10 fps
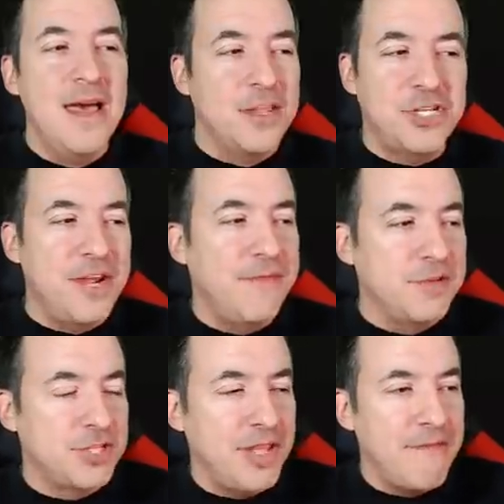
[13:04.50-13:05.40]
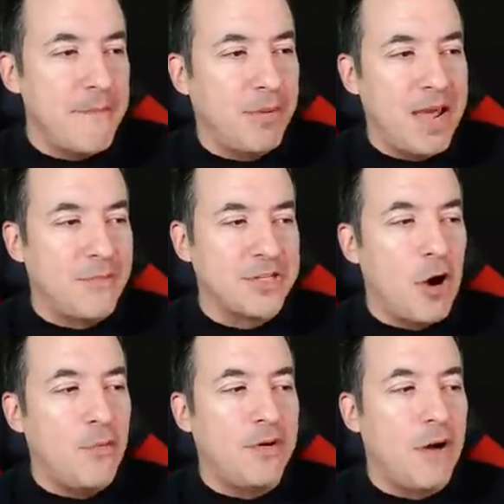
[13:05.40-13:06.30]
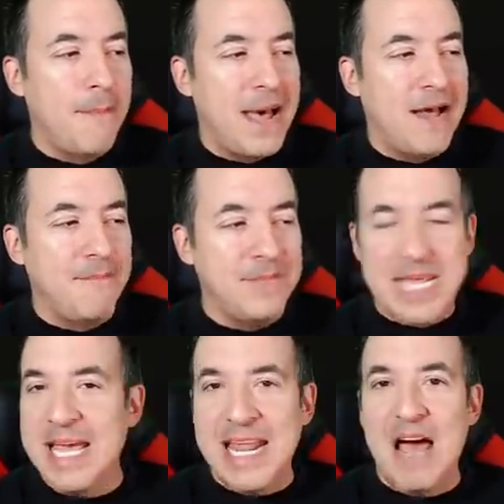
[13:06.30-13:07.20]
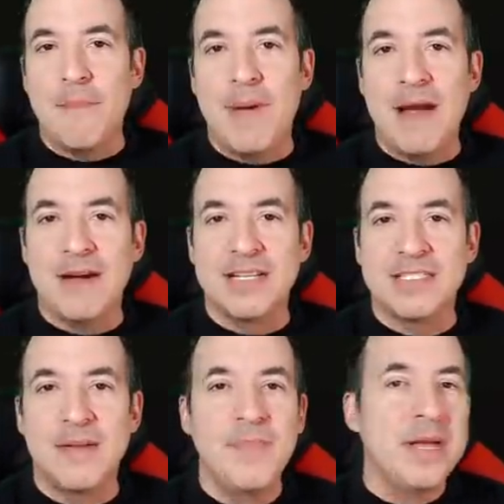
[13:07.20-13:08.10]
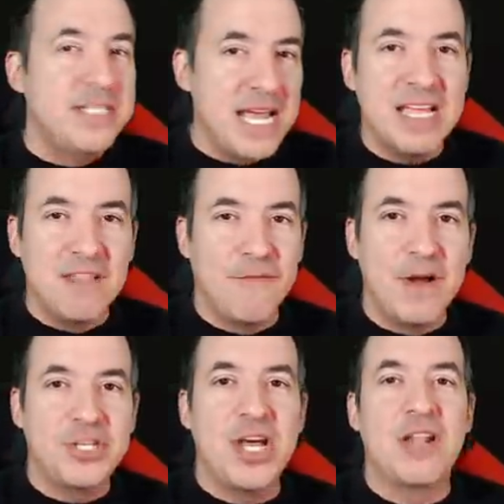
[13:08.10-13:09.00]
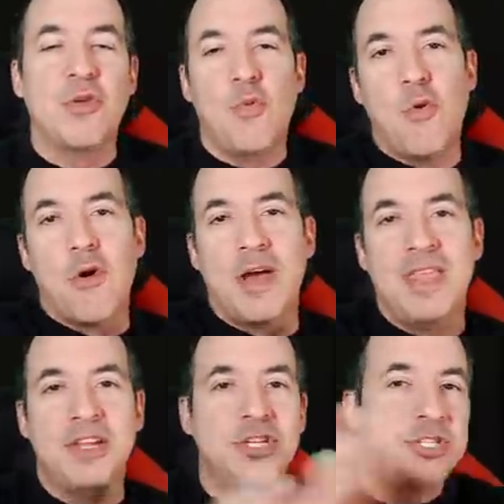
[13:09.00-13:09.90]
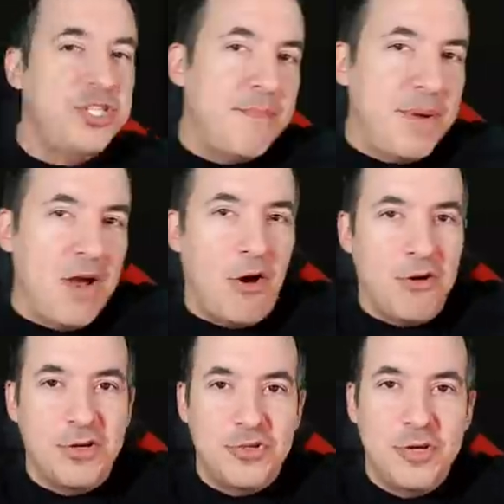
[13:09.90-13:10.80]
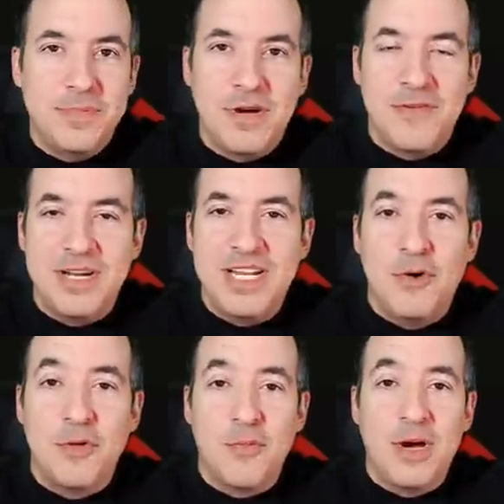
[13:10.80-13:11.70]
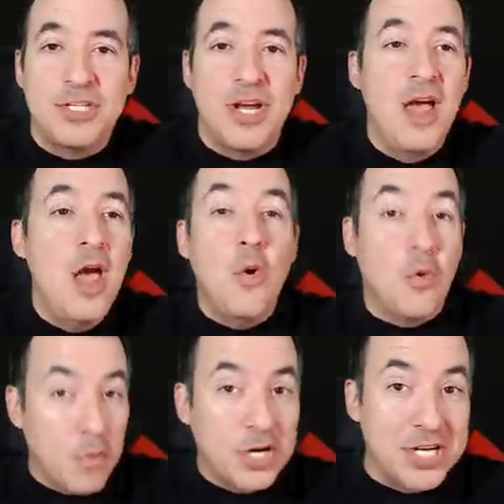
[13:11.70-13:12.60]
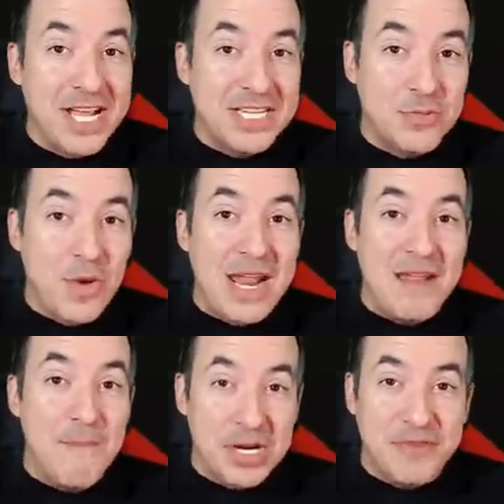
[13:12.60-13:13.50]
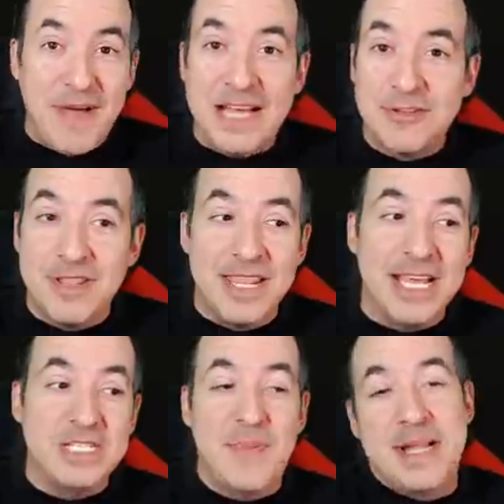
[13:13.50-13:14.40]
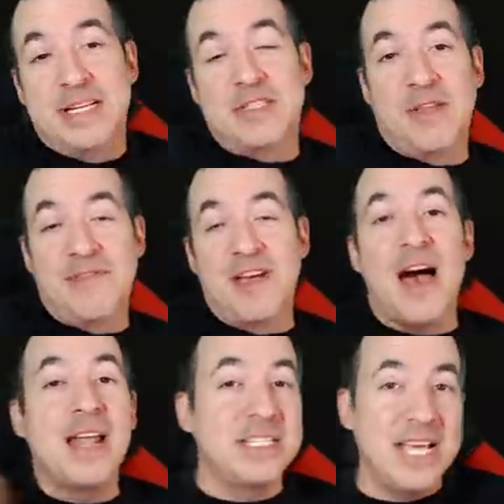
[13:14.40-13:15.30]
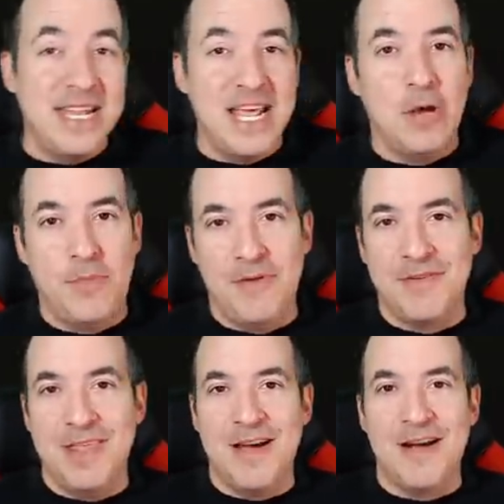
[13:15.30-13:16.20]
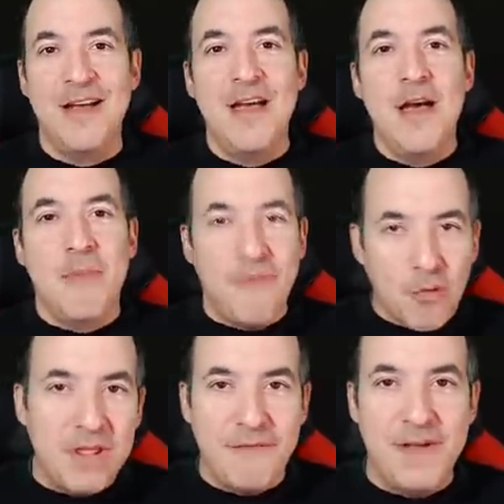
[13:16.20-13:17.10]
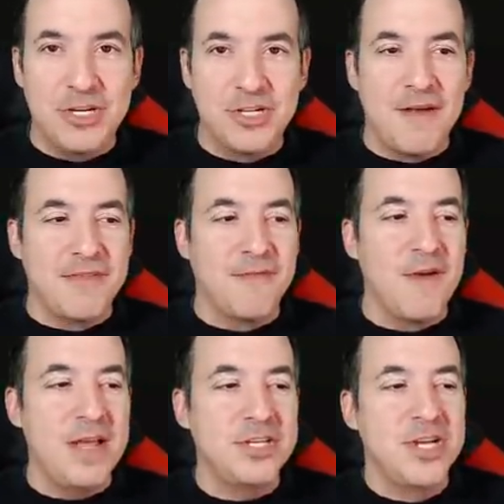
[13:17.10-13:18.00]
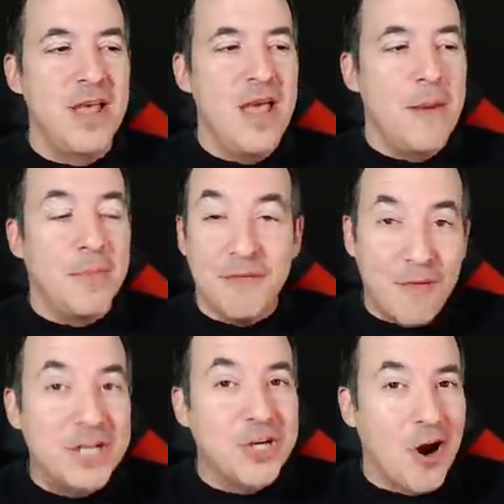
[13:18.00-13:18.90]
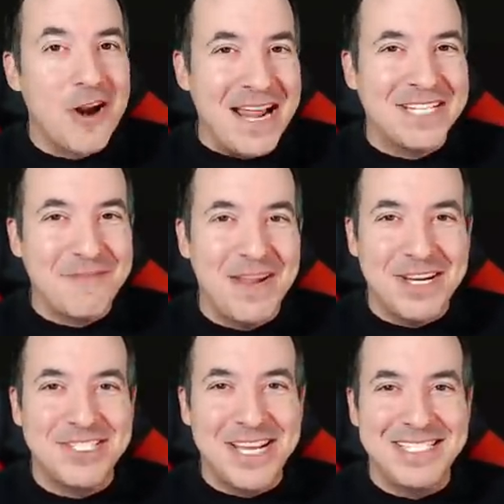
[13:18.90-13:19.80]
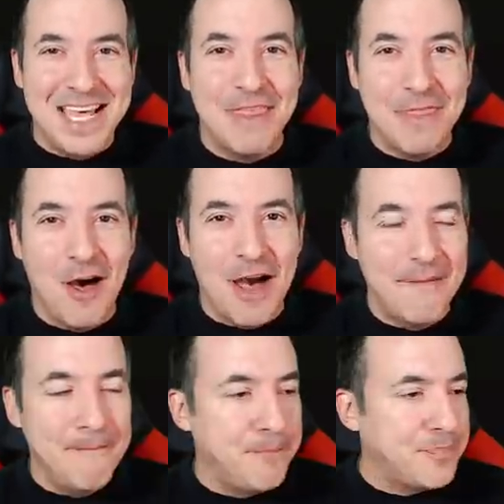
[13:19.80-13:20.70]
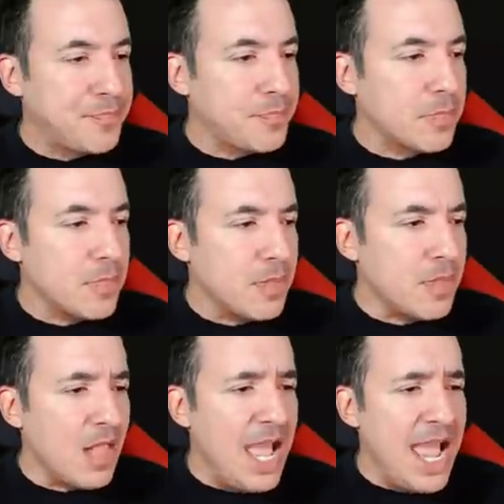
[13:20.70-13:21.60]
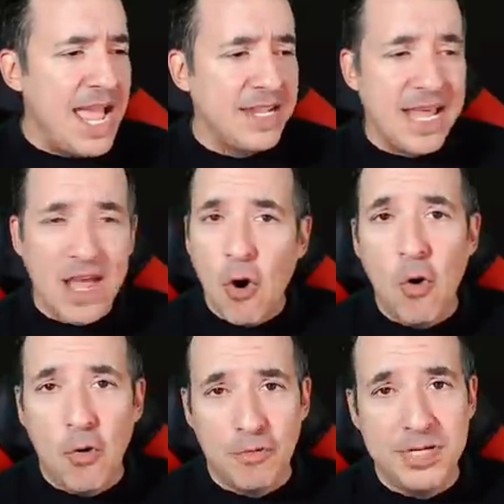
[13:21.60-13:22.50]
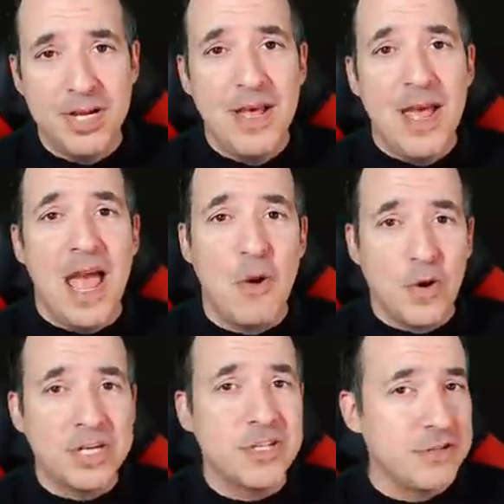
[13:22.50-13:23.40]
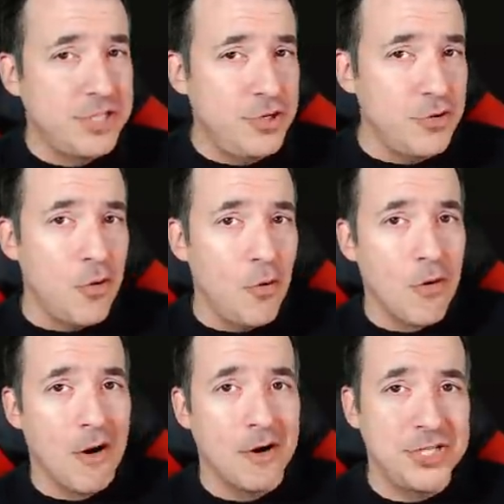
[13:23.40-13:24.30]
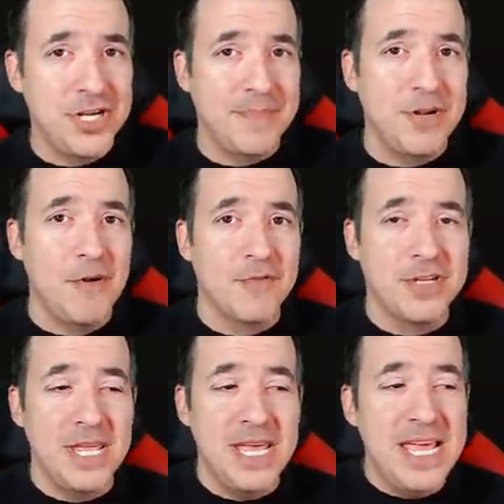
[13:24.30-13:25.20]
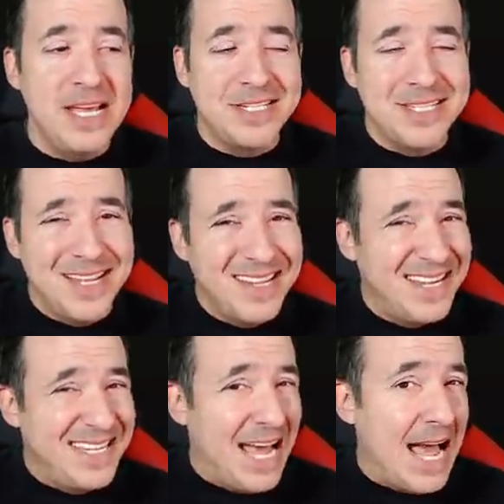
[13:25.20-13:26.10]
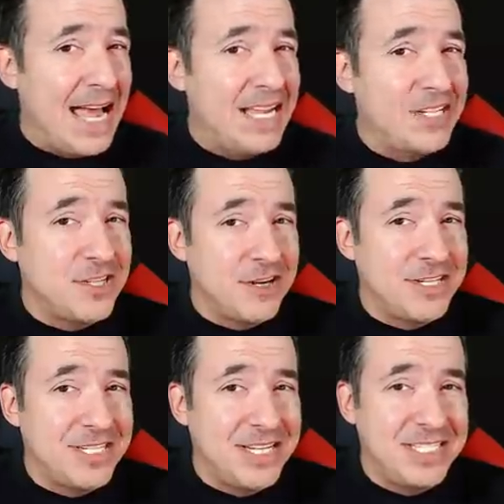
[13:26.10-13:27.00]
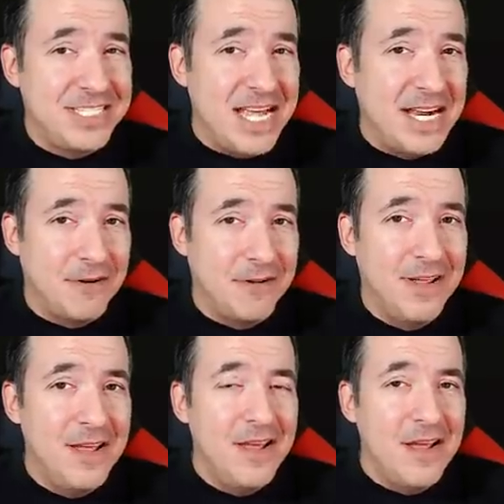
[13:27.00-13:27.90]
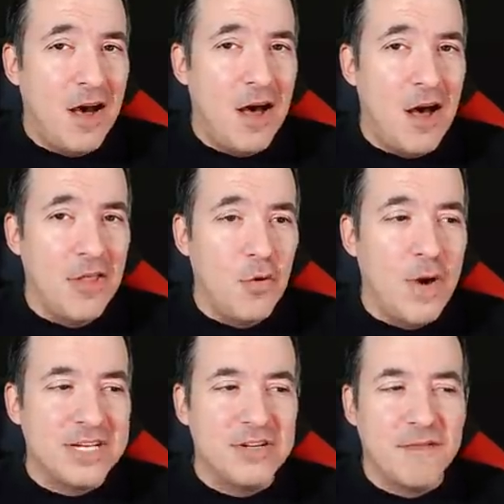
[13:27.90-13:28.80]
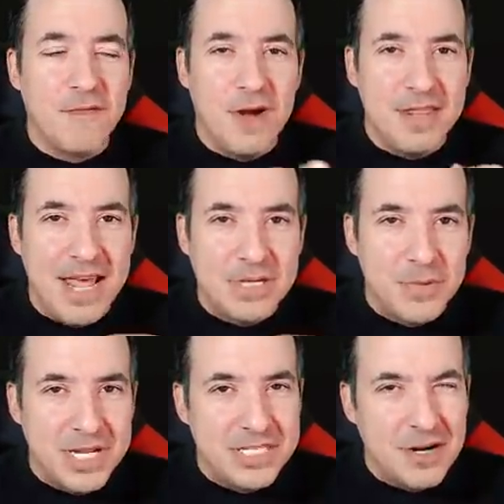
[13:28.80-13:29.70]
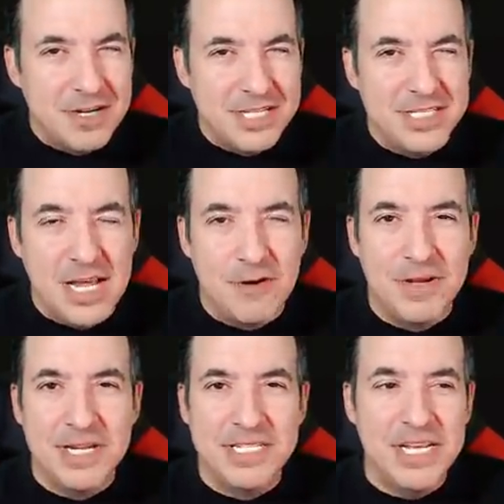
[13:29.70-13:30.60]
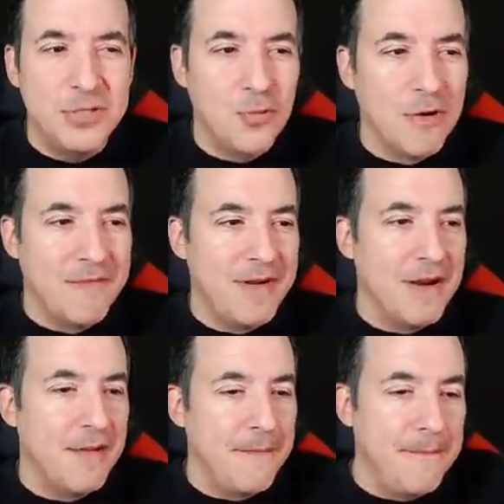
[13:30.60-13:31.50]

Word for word: The Schlieffen Plan was all about taking out Paris, taking the French out of the war, and then shipping all your troops over to deal with Russia. Well, Russia gets ready much faster than they expected. So they've got to send help over there before they finish off the French. But the French aren't as finished as they thought. And they hold. And once those two corps are shipped over to the east, the tide starts to settle on the Western Front, and that's when they start to settle into siege warfare.